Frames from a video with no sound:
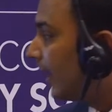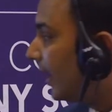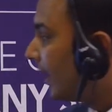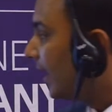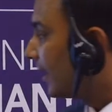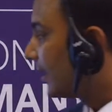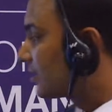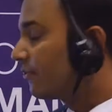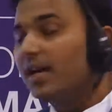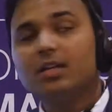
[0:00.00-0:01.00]
And
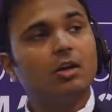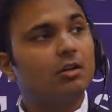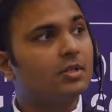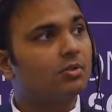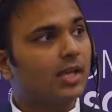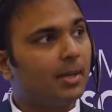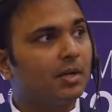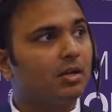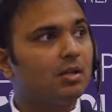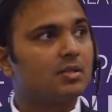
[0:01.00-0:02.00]
it's very tolerant to
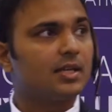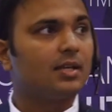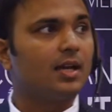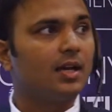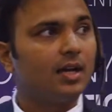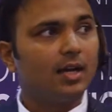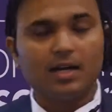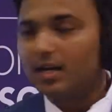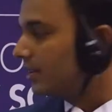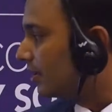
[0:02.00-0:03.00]
chemicals and
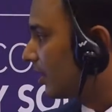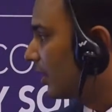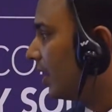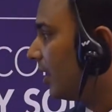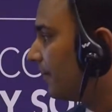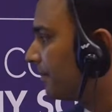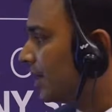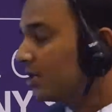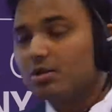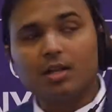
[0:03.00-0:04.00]
other
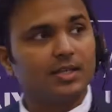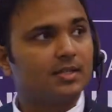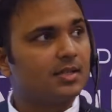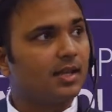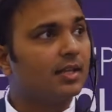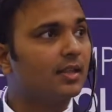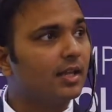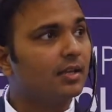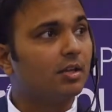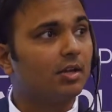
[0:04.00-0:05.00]
solids
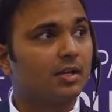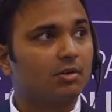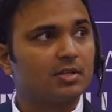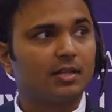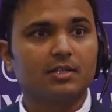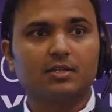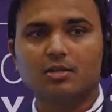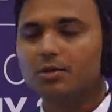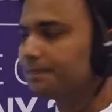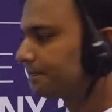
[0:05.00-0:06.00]
in your sludge.
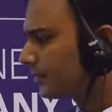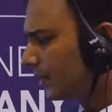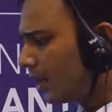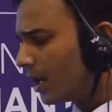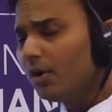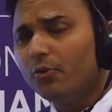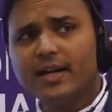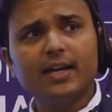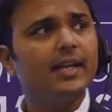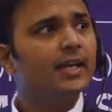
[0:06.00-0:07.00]
So a
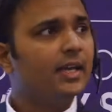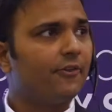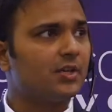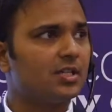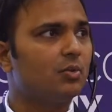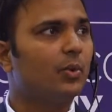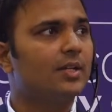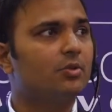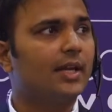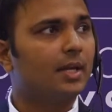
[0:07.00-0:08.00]
very efficient
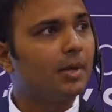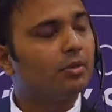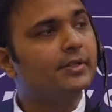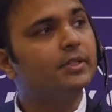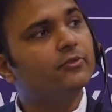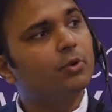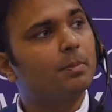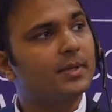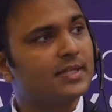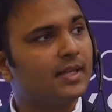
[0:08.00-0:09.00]
way to get about 3 to
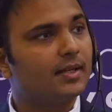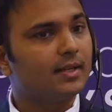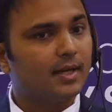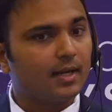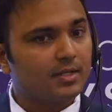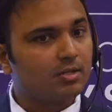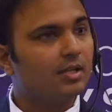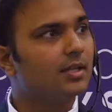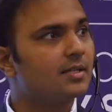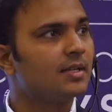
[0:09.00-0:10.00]
4%
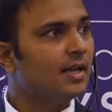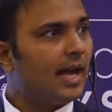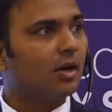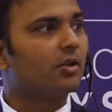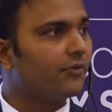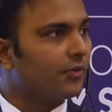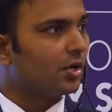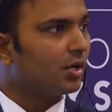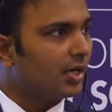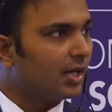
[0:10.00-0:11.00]
solids out of
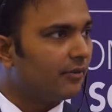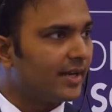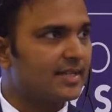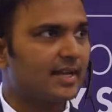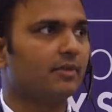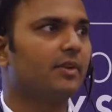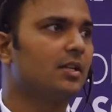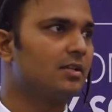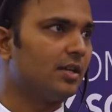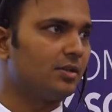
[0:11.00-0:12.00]
your waste
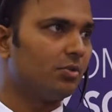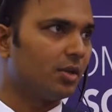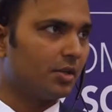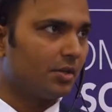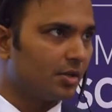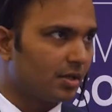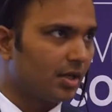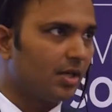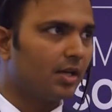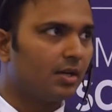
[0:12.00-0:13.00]
activated sludge, or your
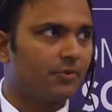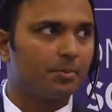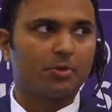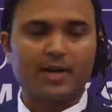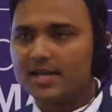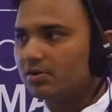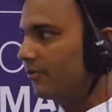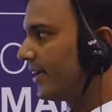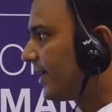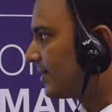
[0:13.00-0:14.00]
from your RAS
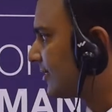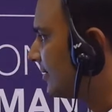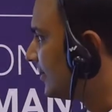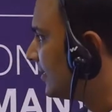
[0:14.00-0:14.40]
or VAS.